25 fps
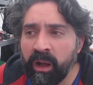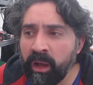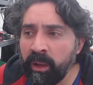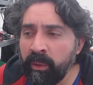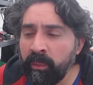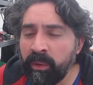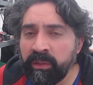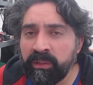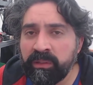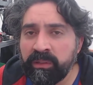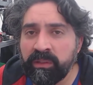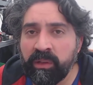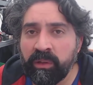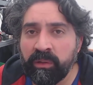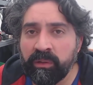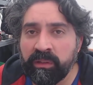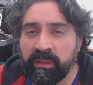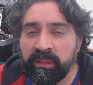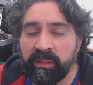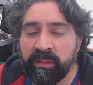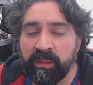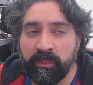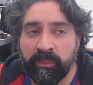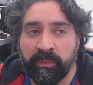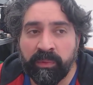I once sold
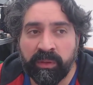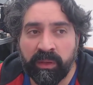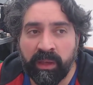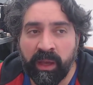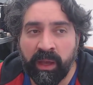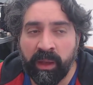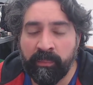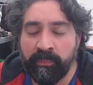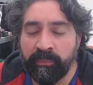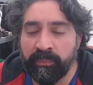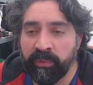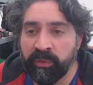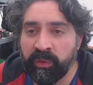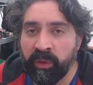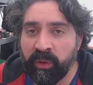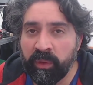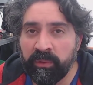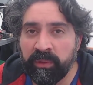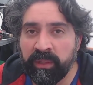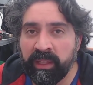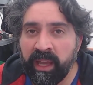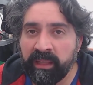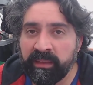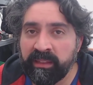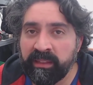some.
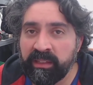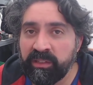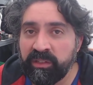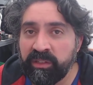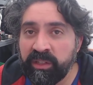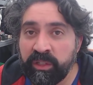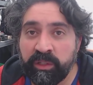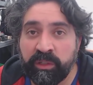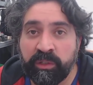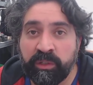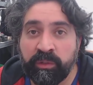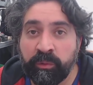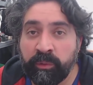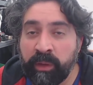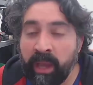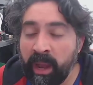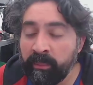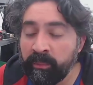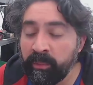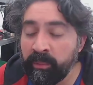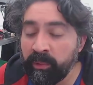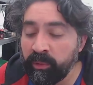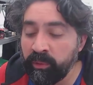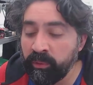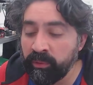Sony had this digital
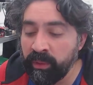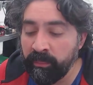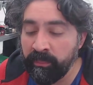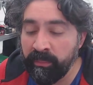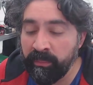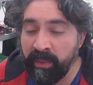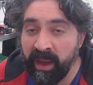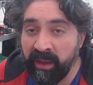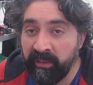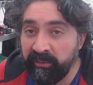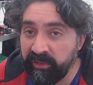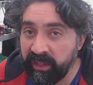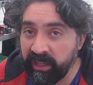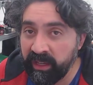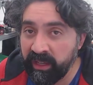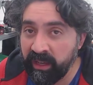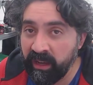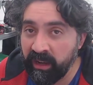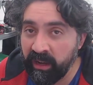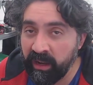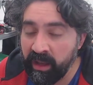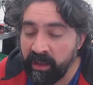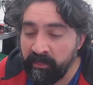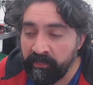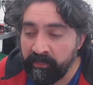camera called the
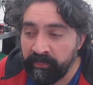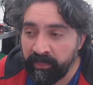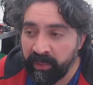Mavica,